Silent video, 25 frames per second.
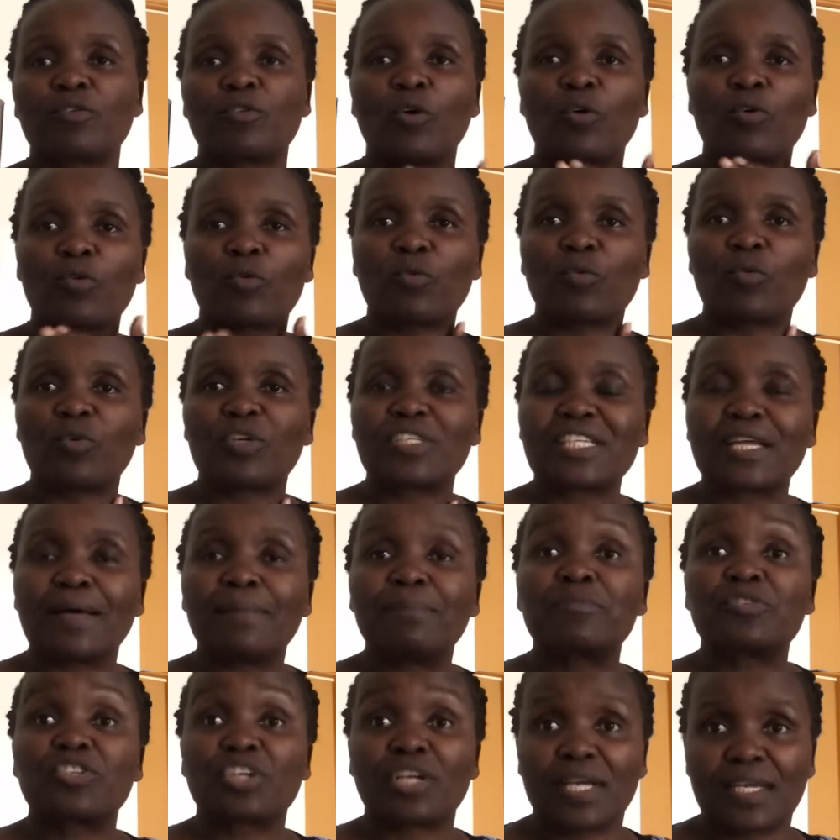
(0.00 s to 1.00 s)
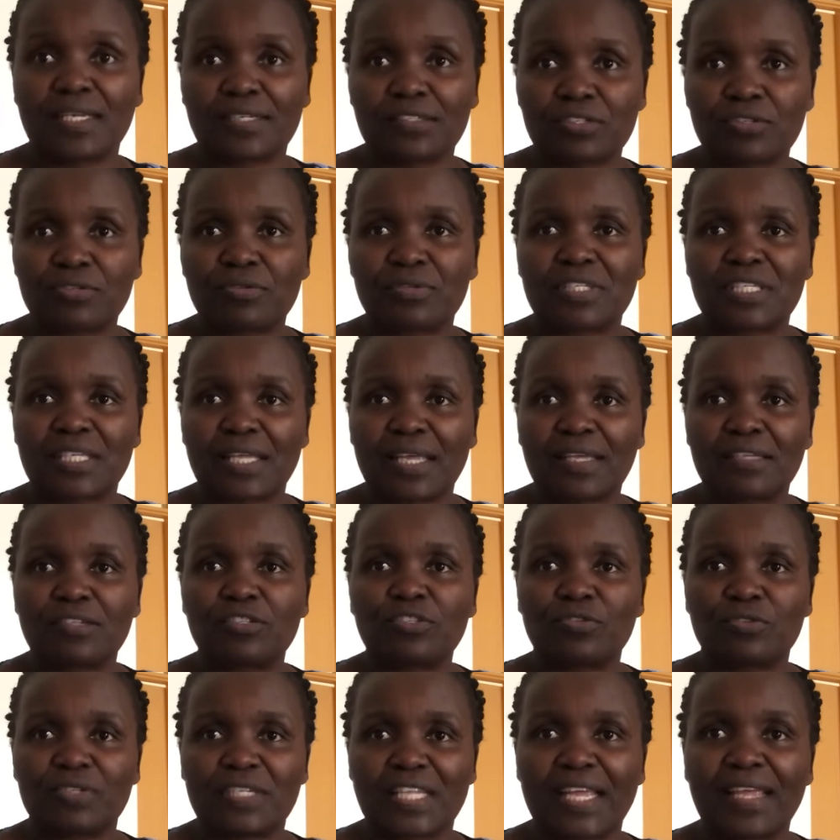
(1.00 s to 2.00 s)
or what I'm trying to say
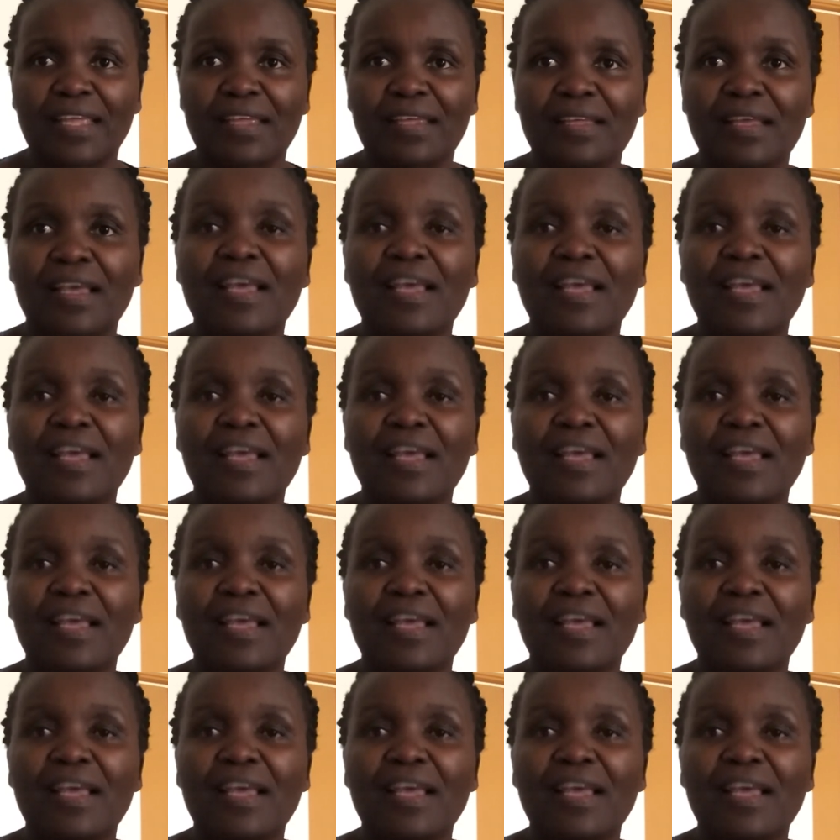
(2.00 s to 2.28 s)
today,